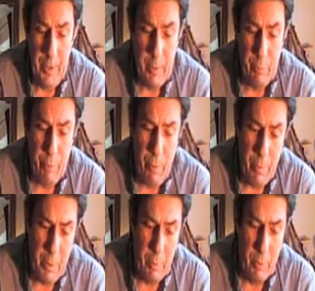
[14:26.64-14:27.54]
This
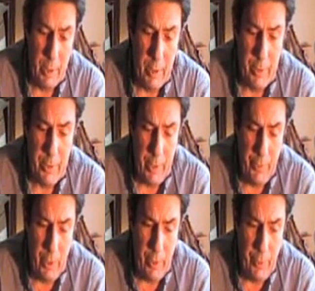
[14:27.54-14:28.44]
probably will last,
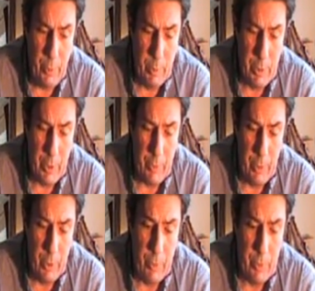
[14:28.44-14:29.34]
if you were to
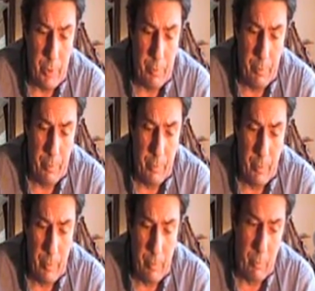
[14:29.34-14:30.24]
use
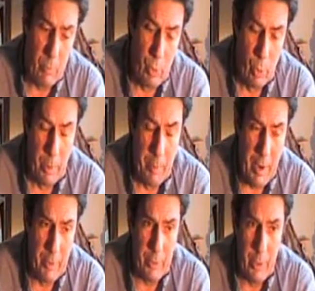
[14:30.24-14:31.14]
normal
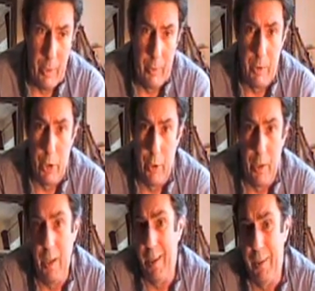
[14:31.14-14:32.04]
amount and
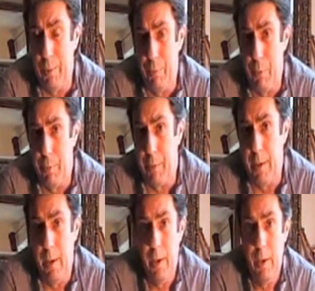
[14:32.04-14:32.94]
journey, it will
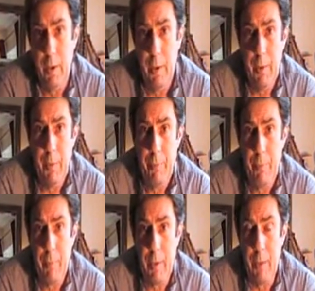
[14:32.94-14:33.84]
probably
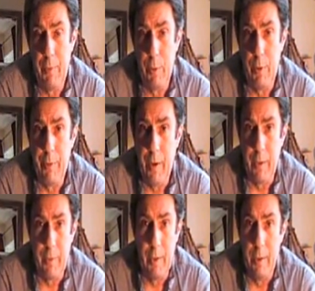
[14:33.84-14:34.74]
give you an
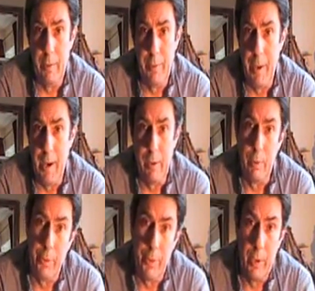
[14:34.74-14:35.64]
effect for half an
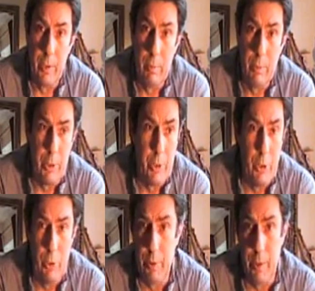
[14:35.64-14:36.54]
hour or so, which
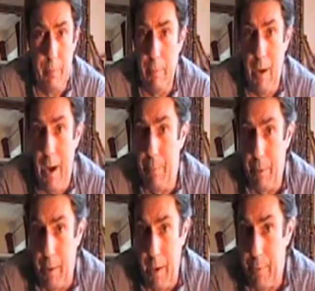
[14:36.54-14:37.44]
is usually
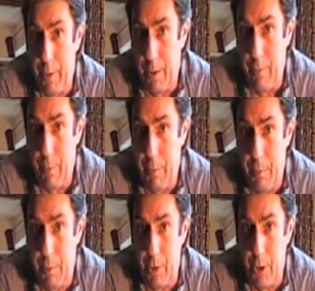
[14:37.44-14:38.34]
ample enough time for
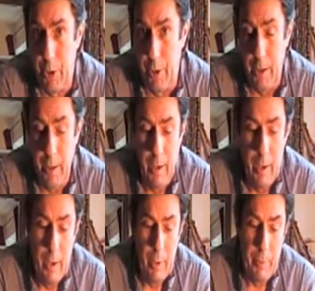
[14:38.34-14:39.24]
people to journey.
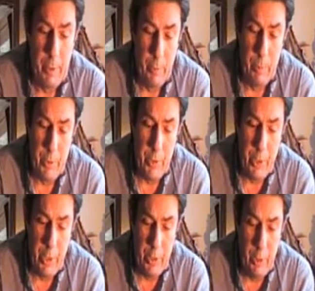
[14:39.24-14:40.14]
But I would
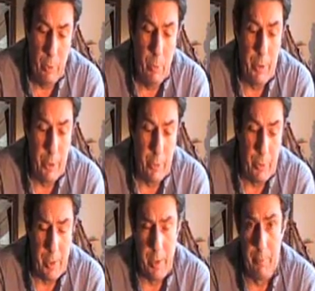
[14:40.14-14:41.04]
suggest you always
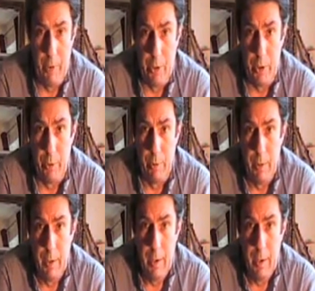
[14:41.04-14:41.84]
use this in ritual.